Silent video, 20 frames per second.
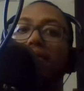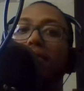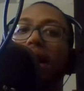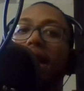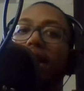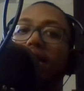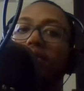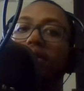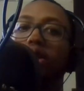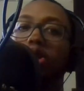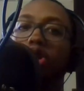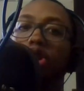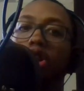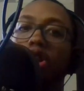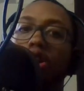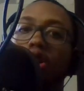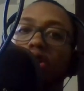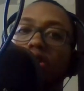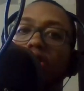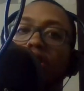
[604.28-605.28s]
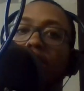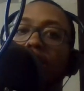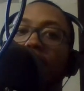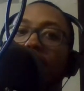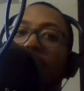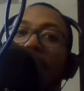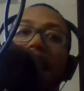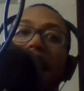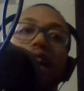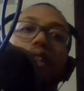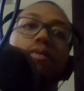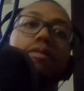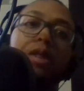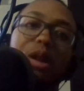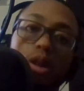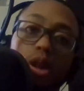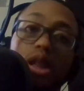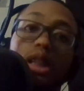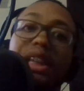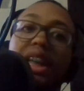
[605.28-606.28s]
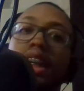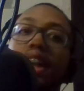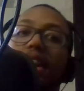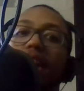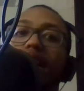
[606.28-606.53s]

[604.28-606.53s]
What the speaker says: McAfee show and First Take